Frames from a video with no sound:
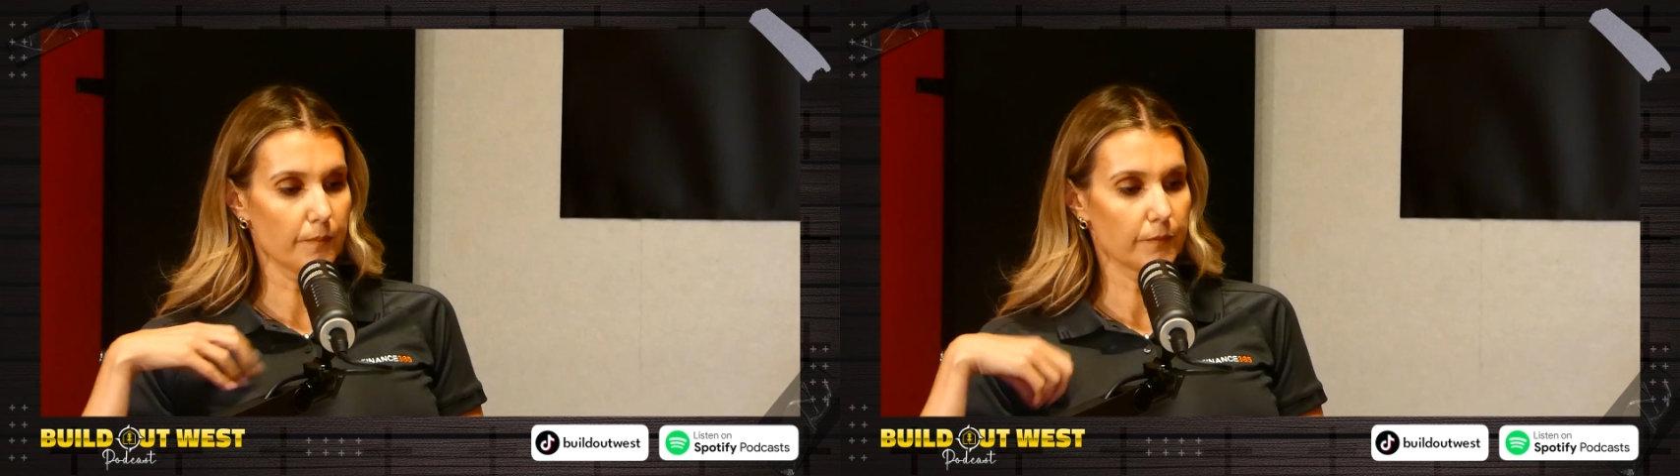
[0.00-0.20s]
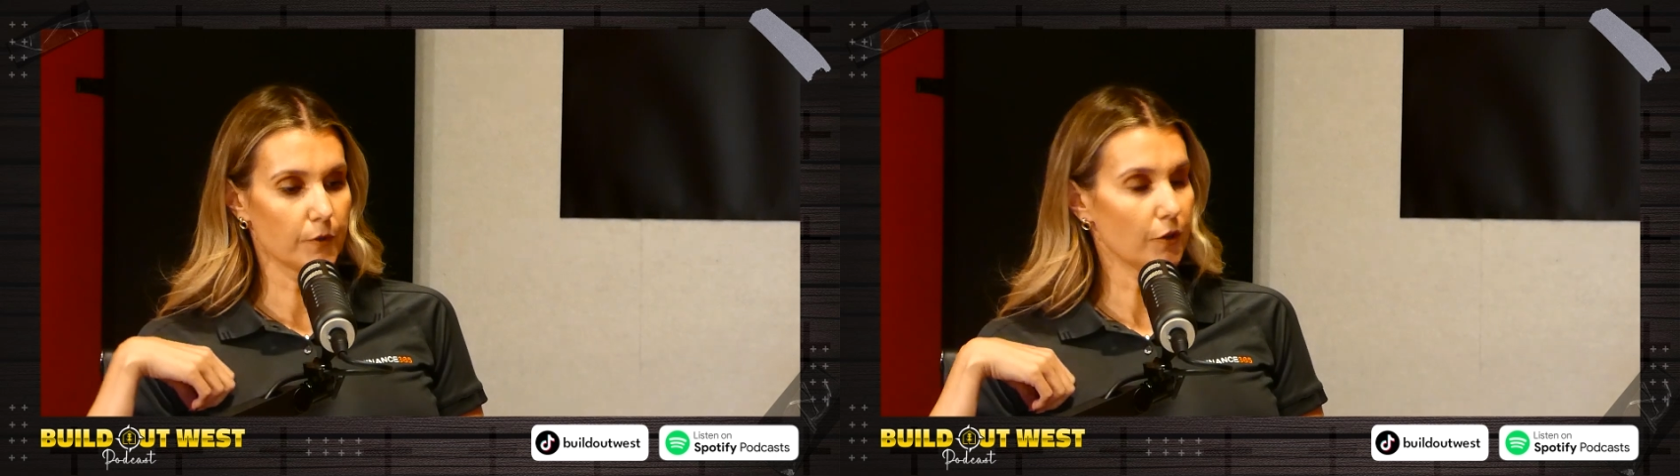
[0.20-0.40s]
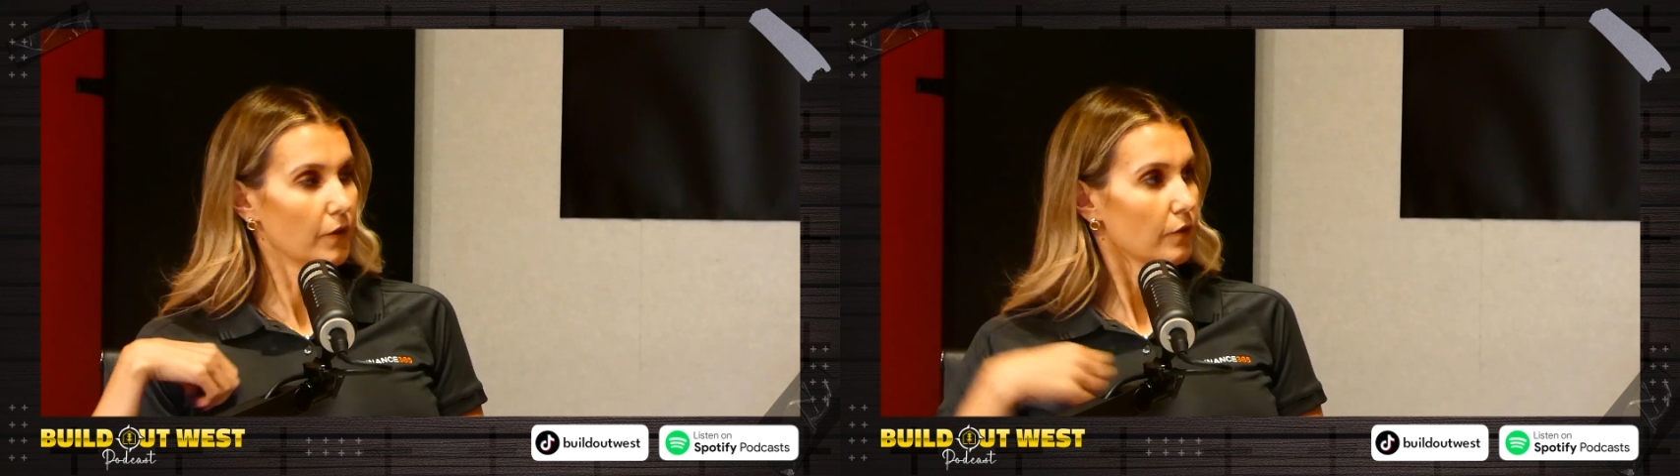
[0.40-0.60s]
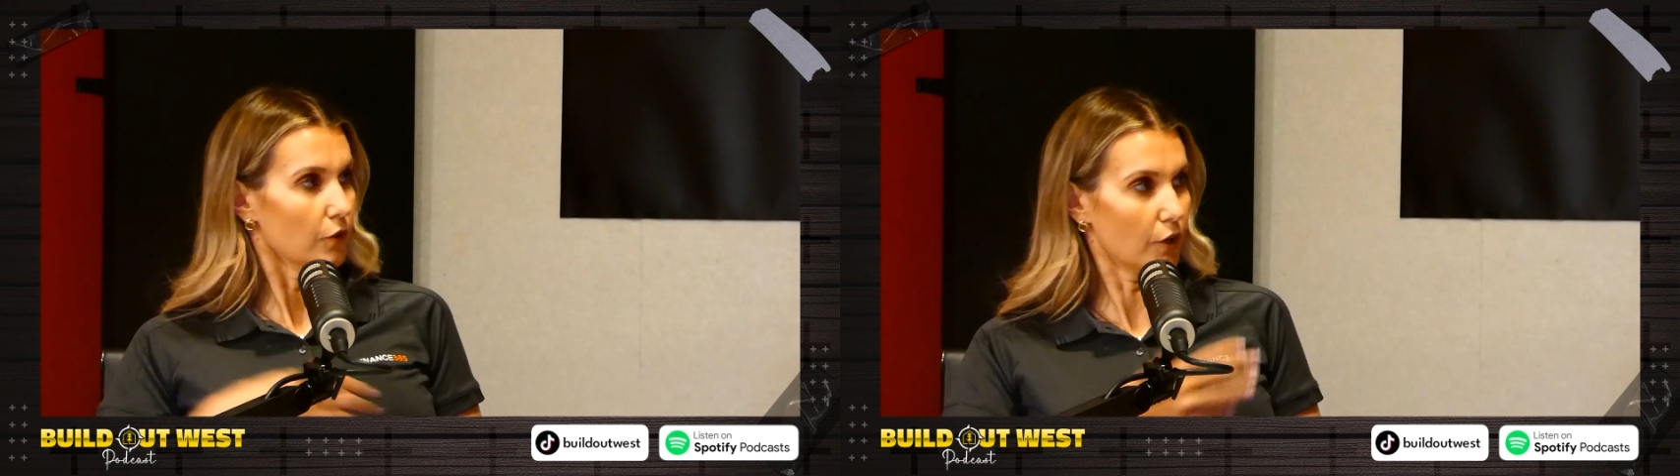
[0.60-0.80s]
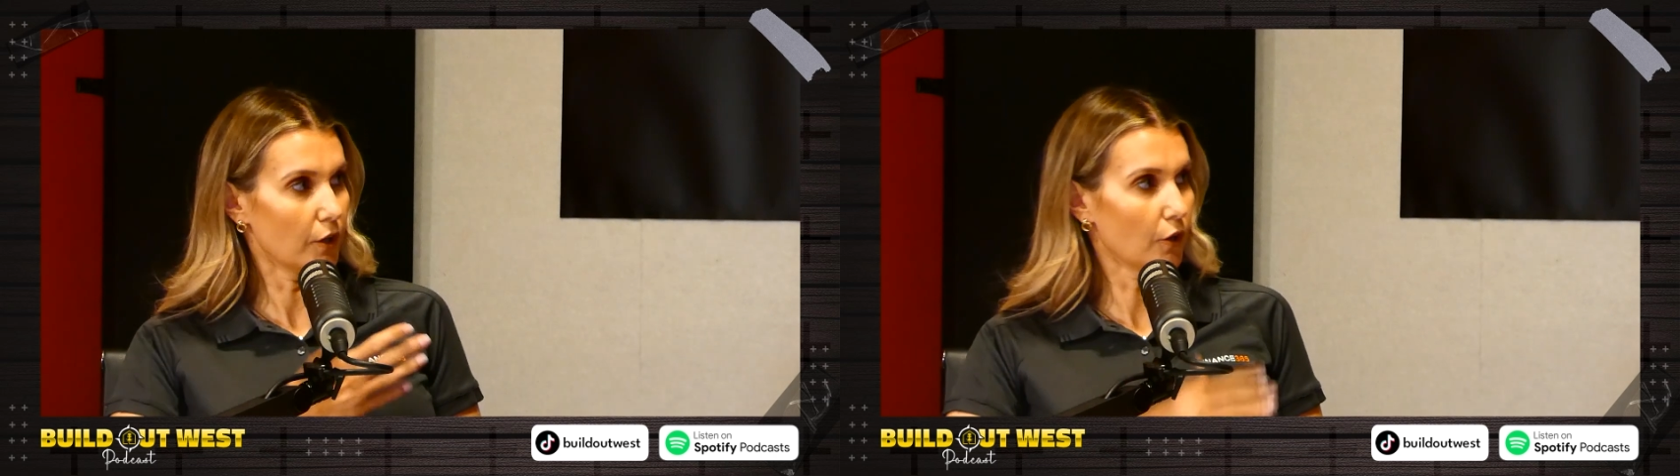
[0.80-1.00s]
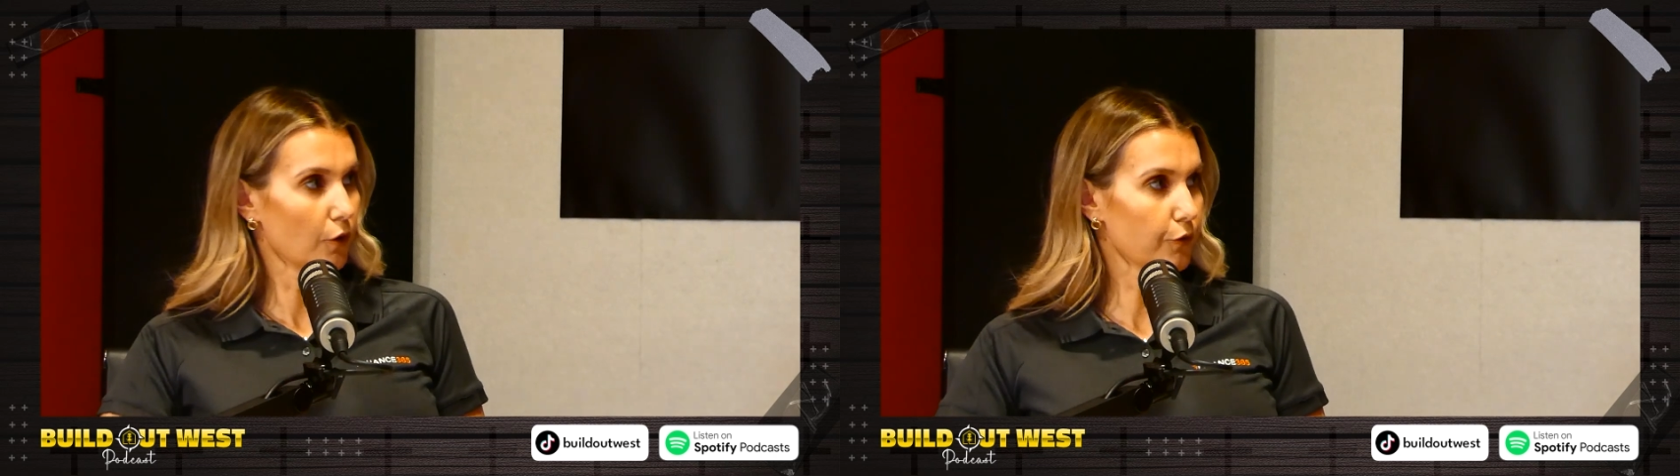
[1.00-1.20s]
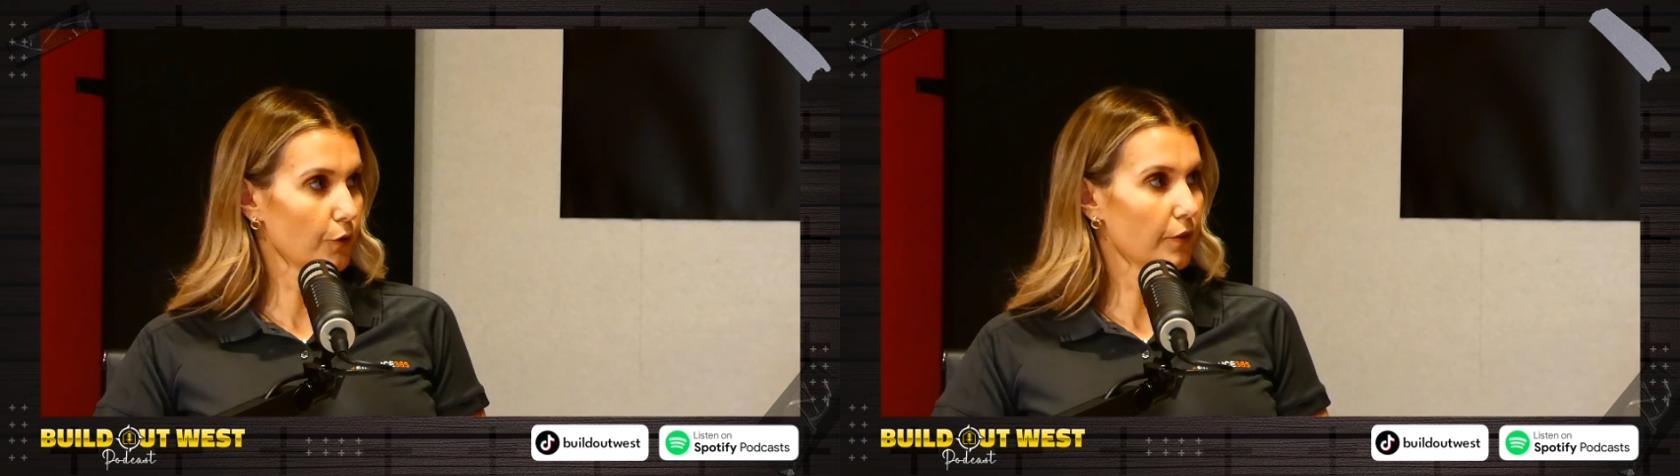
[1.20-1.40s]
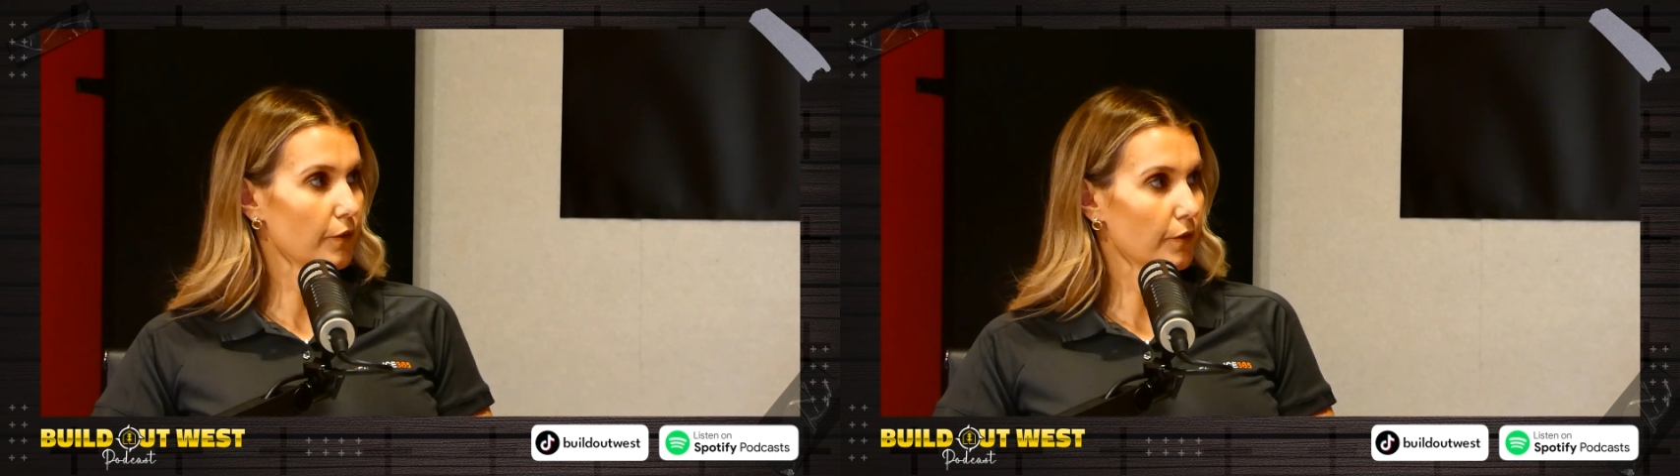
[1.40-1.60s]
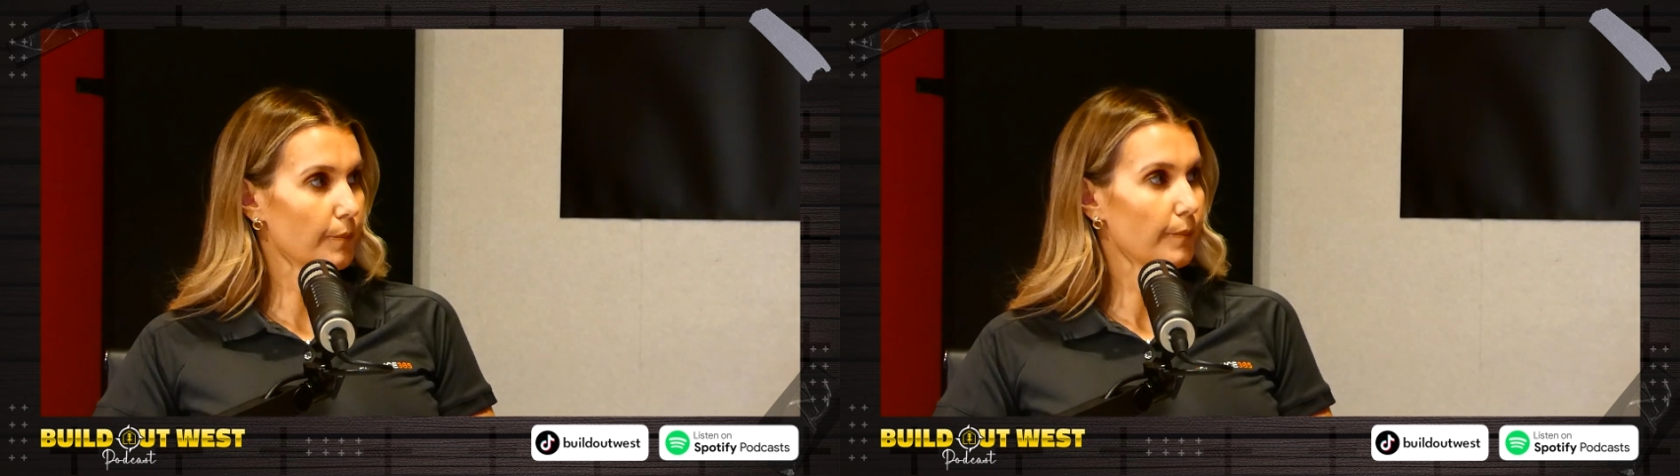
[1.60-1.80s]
you can go through the